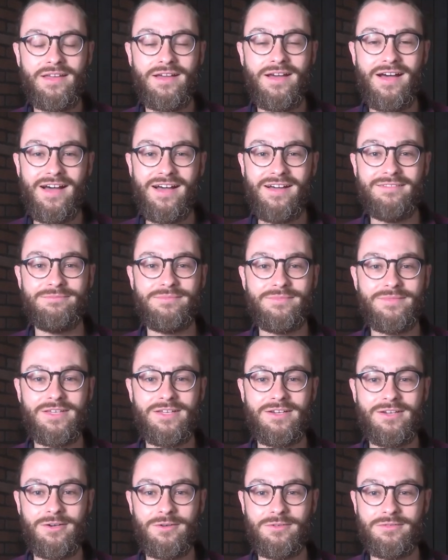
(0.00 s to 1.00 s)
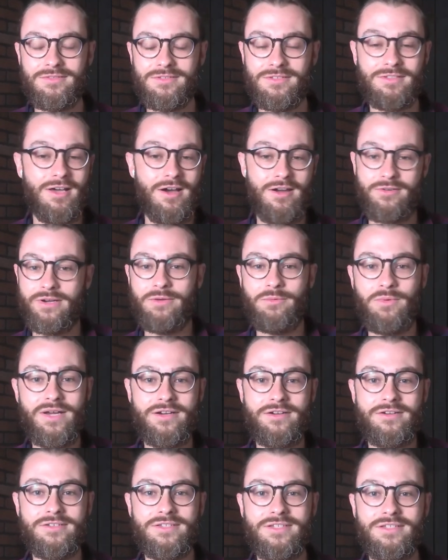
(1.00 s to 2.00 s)
Um, you know, lottery
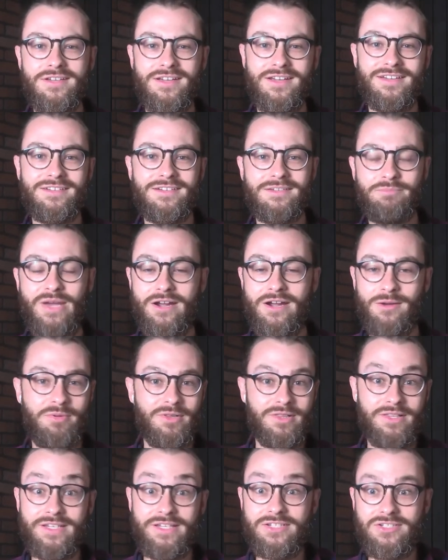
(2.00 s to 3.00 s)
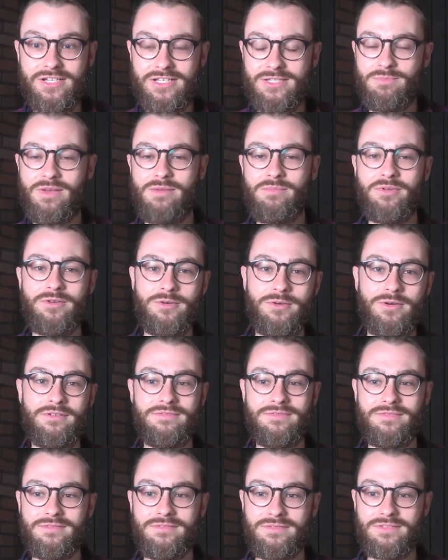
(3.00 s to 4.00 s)
winners, paraplegics, people who
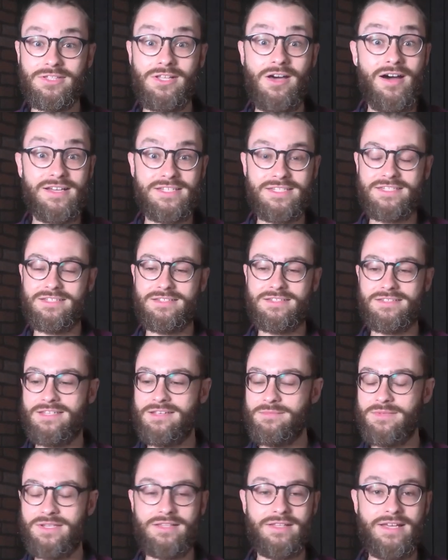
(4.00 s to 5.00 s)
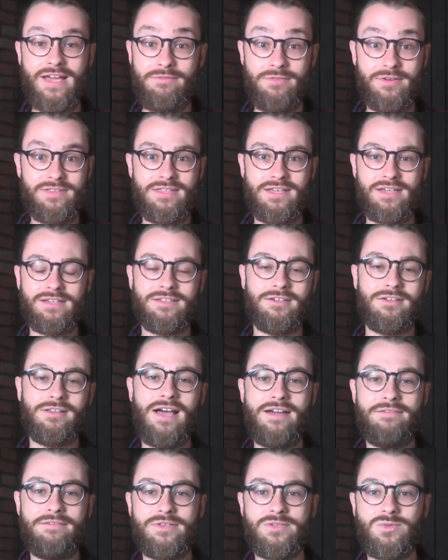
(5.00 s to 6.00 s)
have lost seemingly everything and their
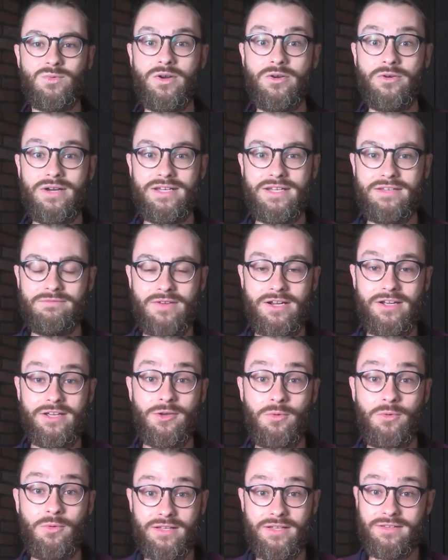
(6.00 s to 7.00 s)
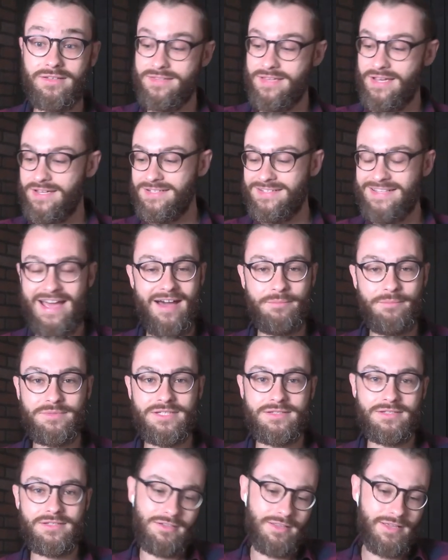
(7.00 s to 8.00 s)
life is ruined, and very quickly they adapt
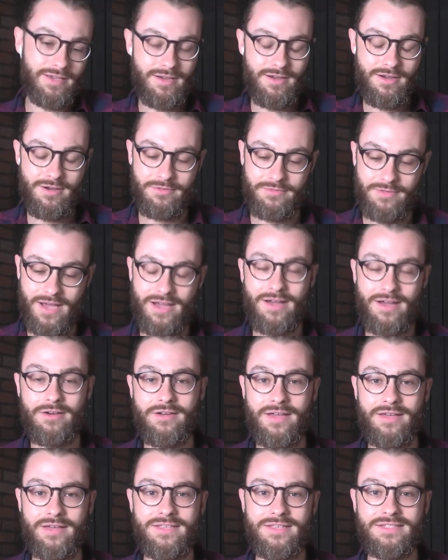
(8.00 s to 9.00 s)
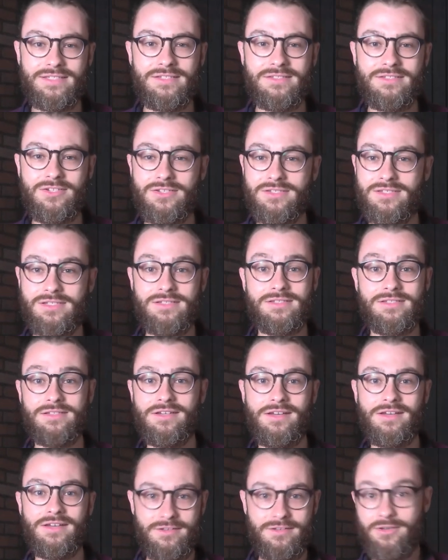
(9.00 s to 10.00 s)
and they're like, oh, okay, this is just as
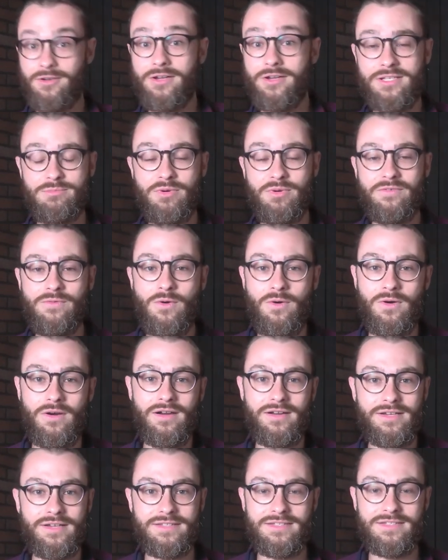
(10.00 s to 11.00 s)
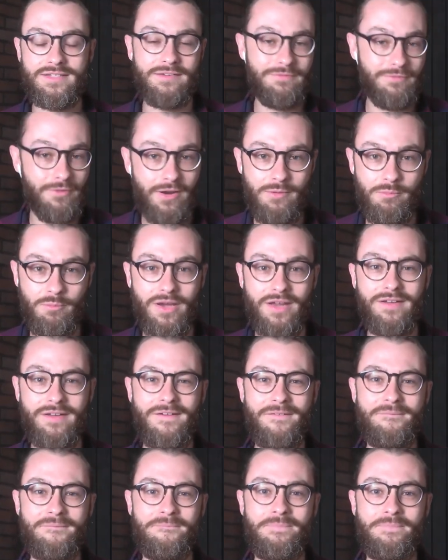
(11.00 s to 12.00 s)
good as before. It's different, but
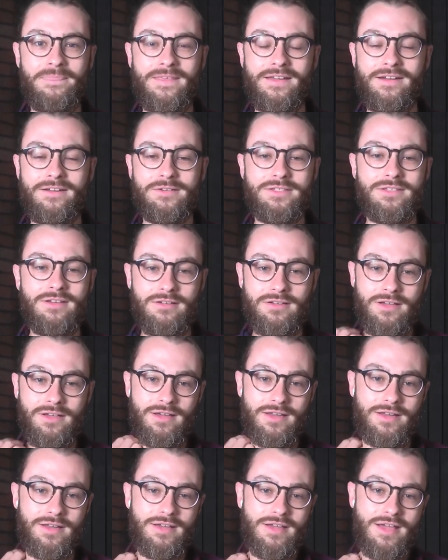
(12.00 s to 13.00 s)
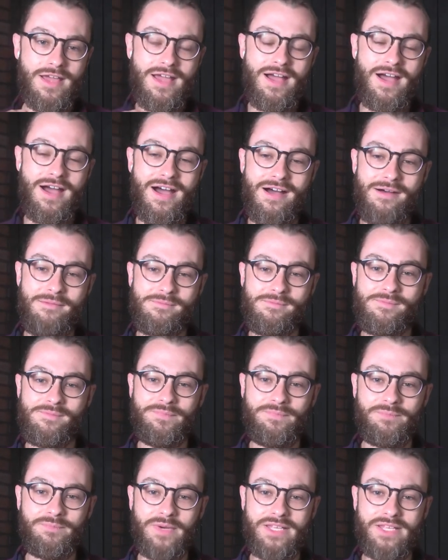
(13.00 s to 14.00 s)
you know, it's all good. Um,
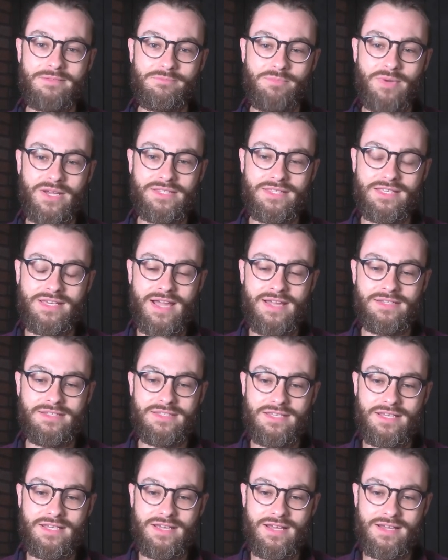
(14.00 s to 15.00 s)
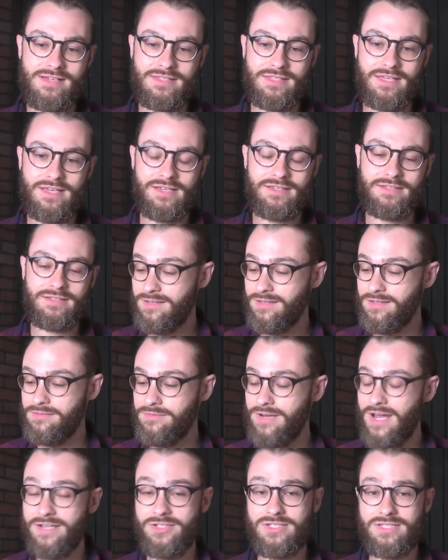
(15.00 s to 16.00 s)
but but the idea, I think, you know,
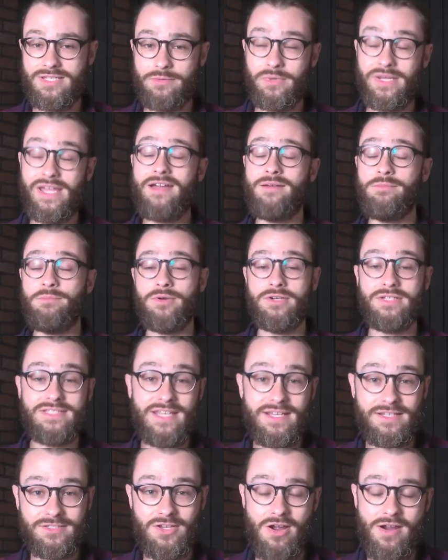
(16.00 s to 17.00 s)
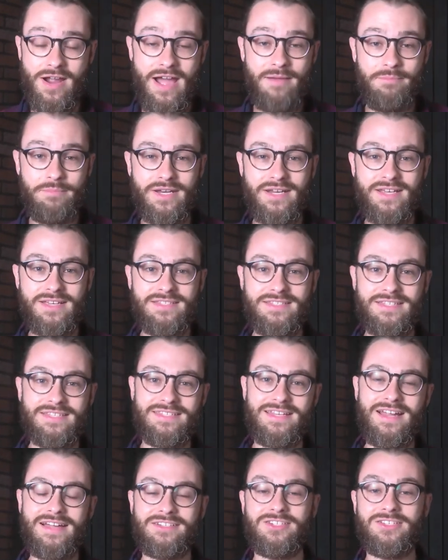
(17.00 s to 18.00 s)
not just that we can't predict our happiness.
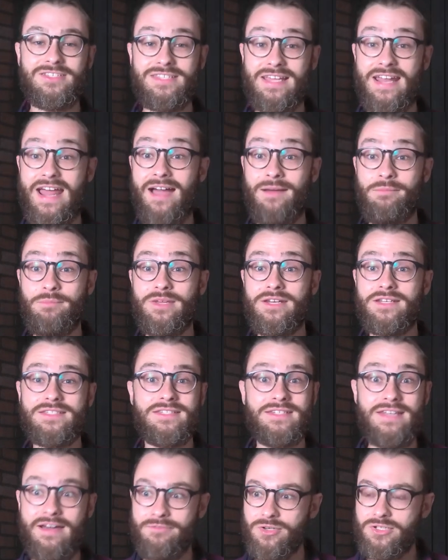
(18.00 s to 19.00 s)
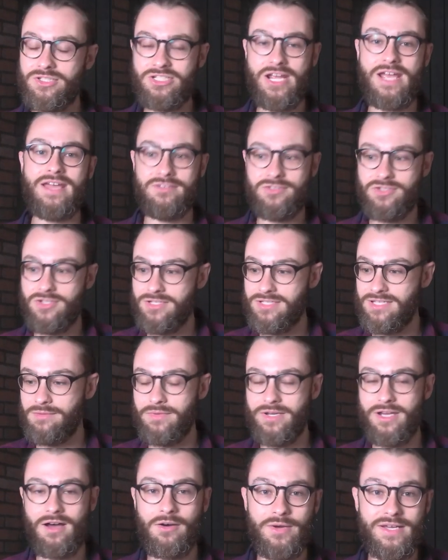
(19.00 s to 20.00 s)
It's not just that happiness never changes and
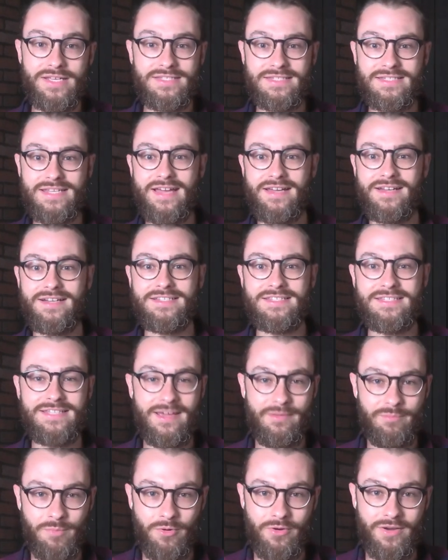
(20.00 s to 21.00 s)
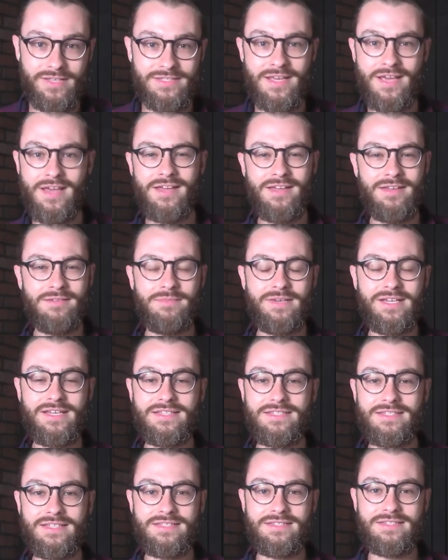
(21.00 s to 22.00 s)
we always stay at a set point,
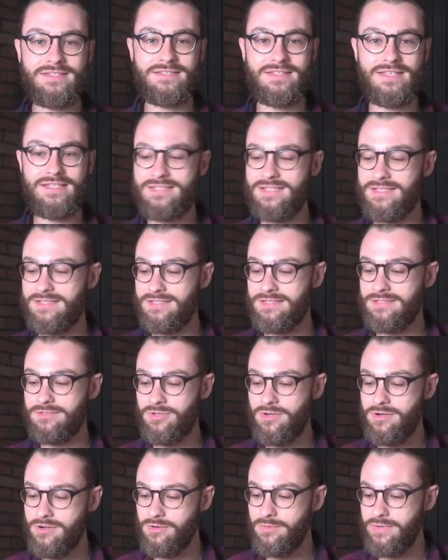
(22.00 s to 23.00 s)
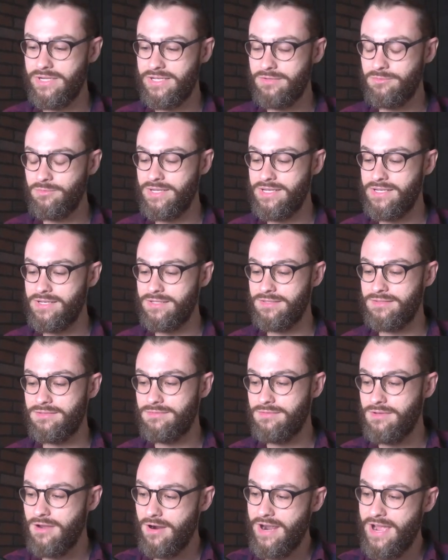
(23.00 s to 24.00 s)
because this this isn't true. We we
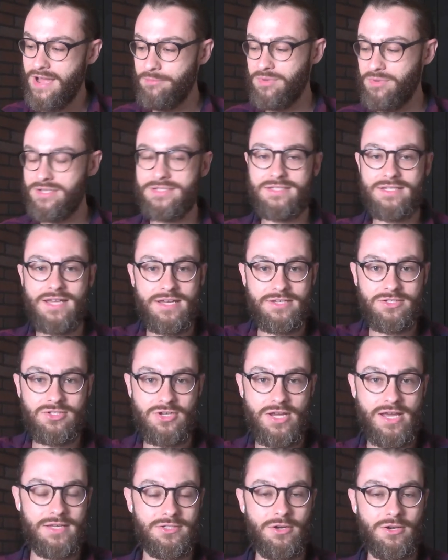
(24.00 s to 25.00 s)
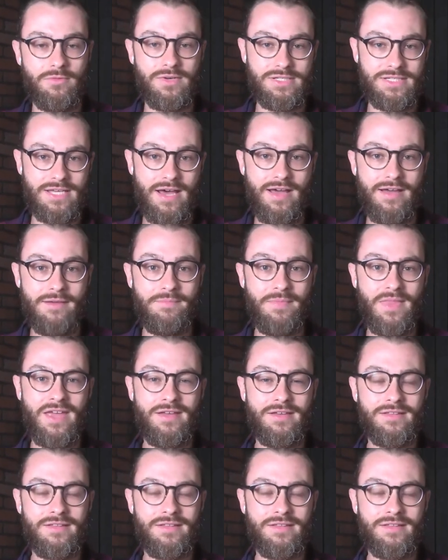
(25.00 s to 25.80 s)
our happiness does change over time.